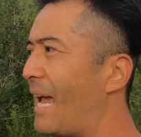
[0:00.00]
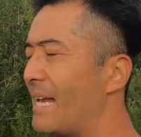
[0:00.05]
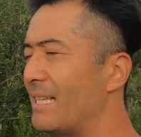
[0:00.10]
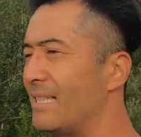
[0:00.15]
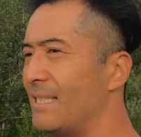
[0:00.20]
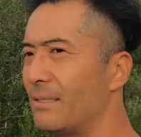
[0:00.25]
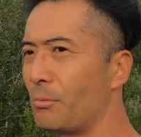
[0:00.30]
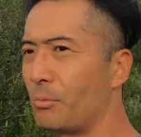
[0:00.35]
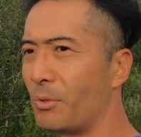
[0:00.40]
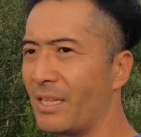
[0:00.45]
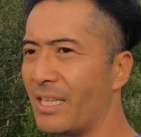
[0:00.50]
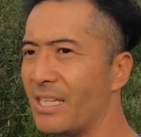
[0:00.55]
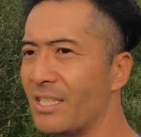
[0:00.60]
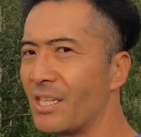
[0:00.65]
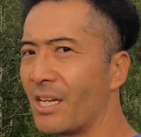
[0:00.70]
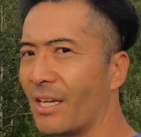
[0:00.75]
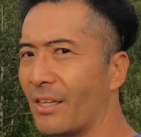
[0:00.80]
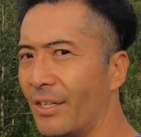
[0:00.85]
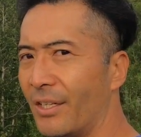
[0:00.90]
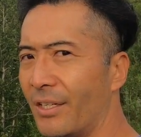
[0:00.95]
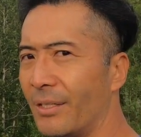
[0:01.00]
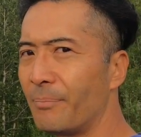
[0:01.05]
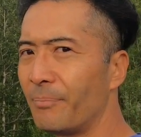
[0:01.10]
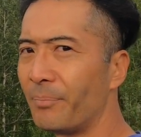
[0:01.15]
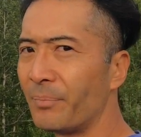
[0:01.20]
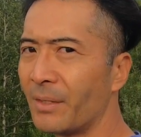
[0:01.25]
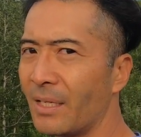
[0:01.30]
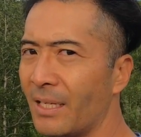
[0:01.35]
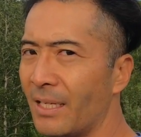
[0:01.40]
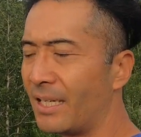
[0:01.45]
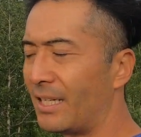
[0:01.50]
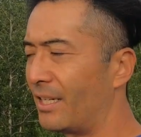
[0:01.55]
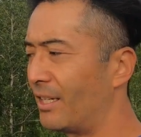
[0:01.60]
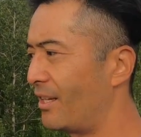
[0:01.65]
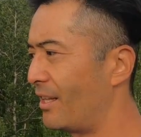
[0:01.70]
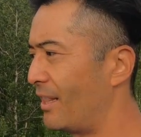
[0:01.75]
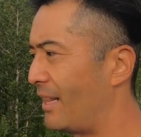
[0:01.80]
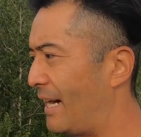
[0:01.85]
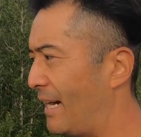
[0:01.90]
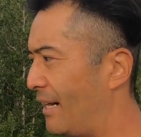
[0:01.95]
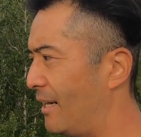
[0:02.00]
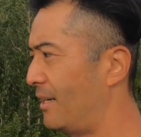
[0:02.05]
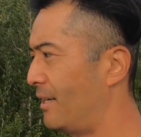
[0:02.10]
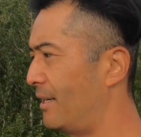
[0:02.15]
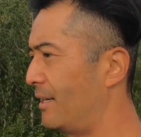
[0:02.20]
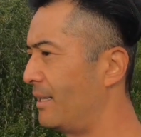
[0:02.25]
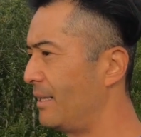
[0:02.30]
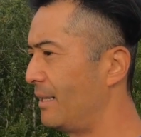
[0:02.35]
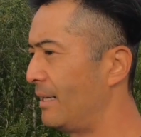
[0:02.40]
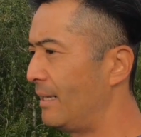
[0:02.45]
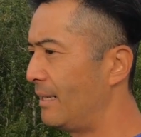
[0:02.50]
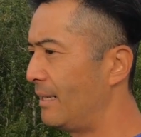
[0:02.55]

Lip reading: heads with each other here and there,